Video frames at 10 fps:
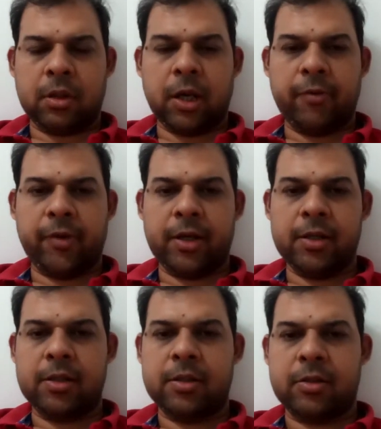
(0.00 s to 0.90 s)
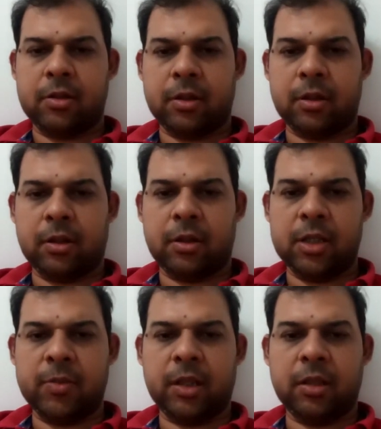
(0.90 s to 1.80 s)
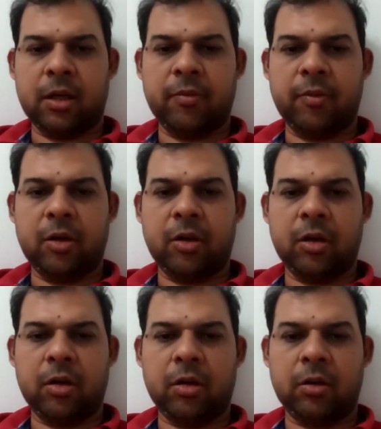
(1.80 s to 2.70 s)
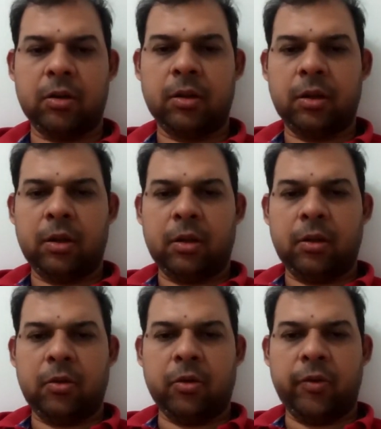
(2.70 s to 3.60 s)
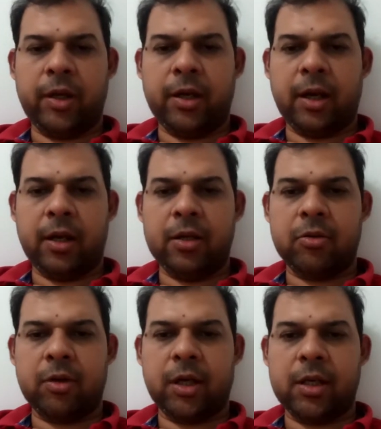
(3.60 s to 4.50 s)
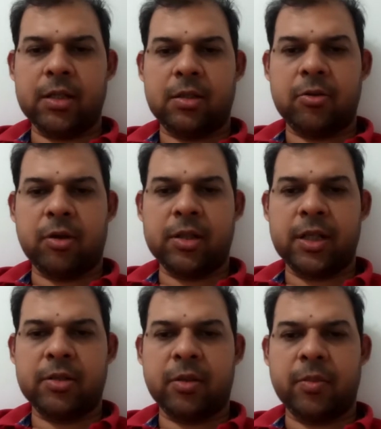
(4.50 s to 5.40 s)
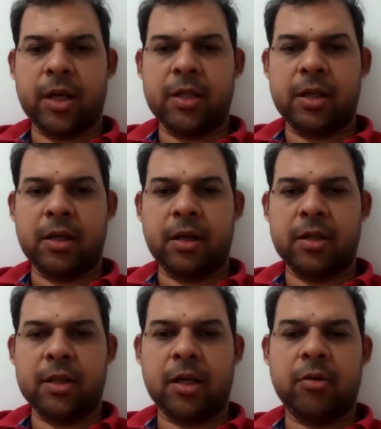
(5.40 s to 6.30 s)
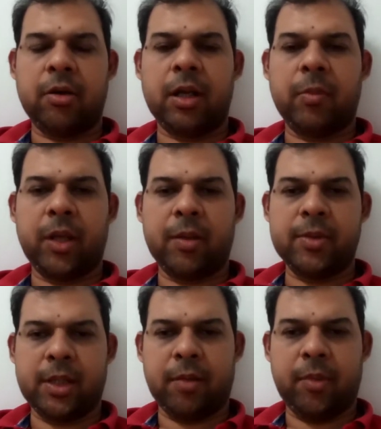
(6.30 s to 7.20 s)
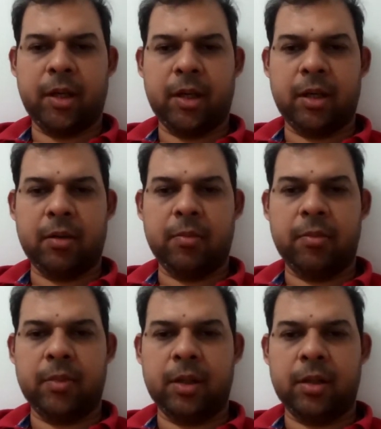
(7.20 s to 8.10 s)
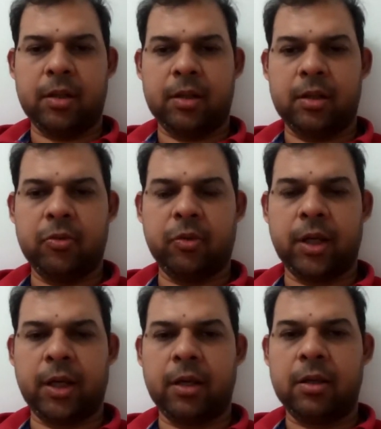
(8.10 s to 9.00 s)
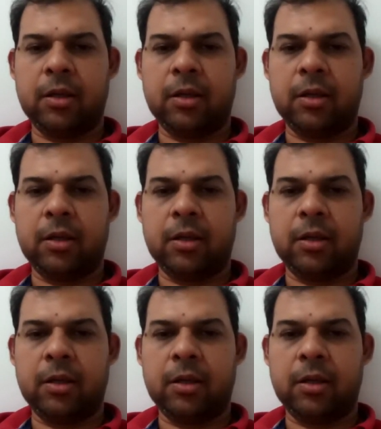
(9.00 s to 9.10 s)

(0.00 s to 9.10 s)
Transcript: Hi friends, uh, this is my third vlog on COVID-19. Today is 26th of March and it is around 10 p.m. GMT in UK.